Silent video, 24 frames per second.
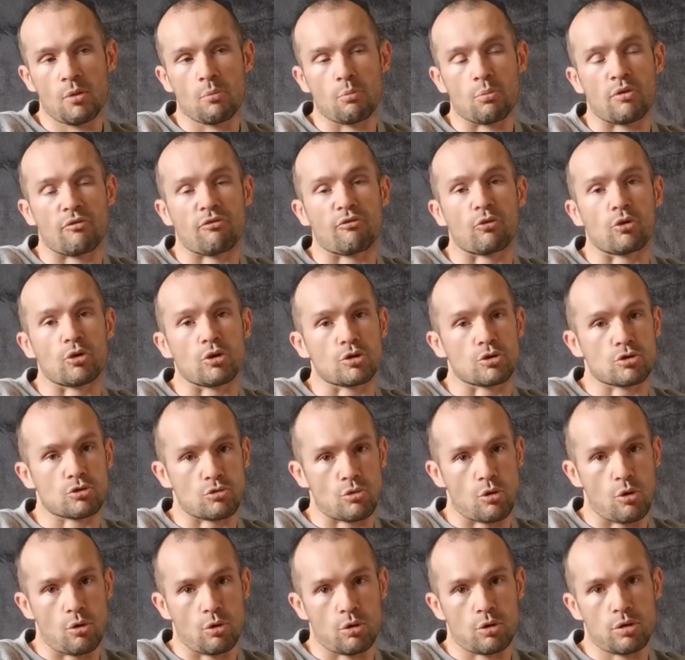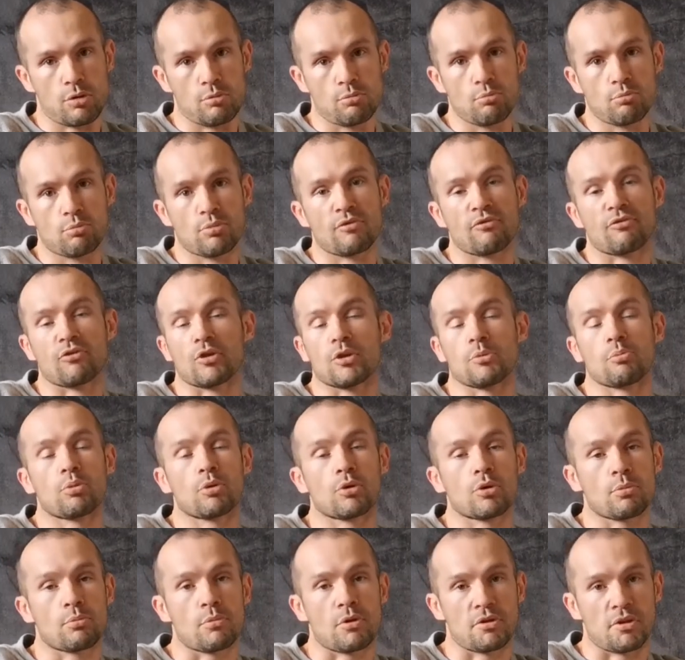before you stroke them, before you
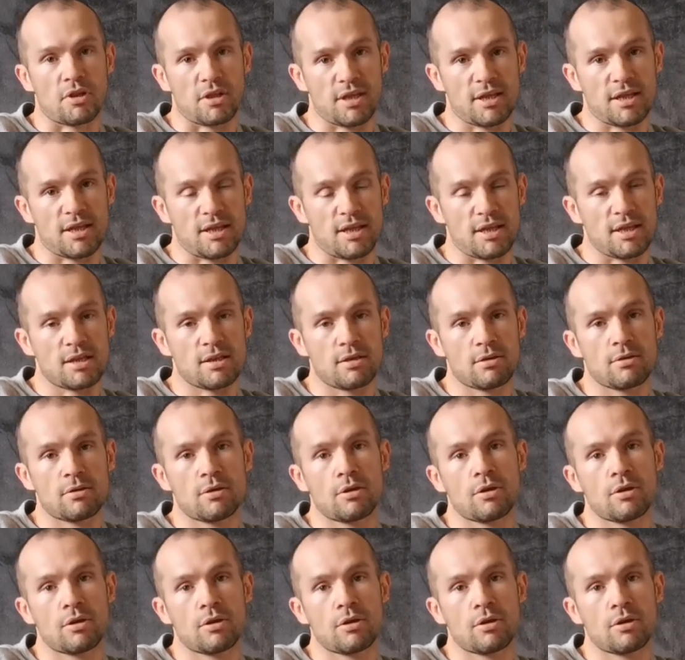put them on the lead,